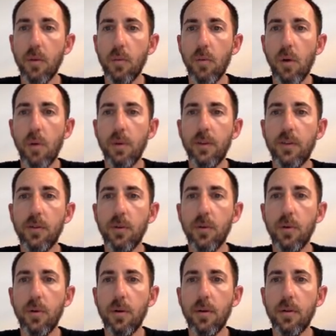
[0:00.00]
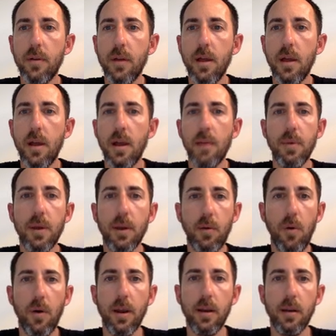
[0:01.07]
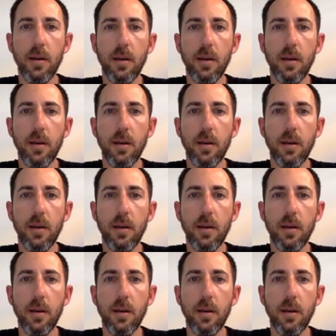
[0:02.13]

while we saw Bitcoin